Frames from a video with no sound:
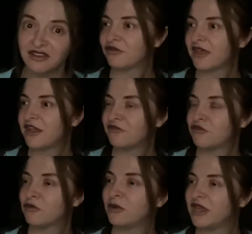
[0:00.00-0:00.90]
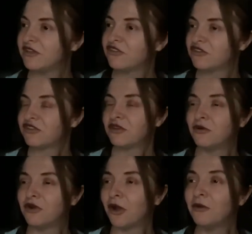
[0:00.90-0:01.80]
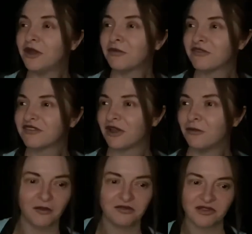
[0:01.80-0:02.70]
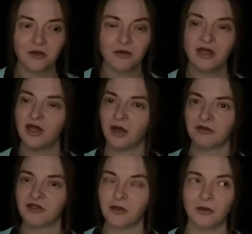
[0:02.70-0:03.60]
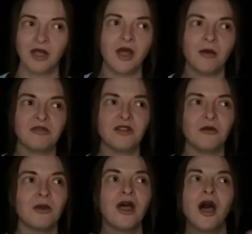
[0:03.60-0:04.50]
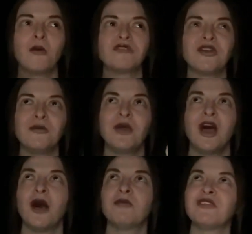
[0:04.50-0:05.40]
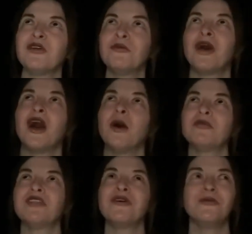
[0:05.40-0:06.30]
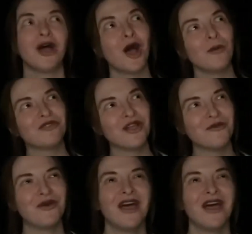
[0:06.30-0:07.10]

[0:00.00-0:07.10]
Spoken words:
You're there for a week, just still going up the slope. Up slope, up slope, up slope, up slope, up slope, up slope, up slope.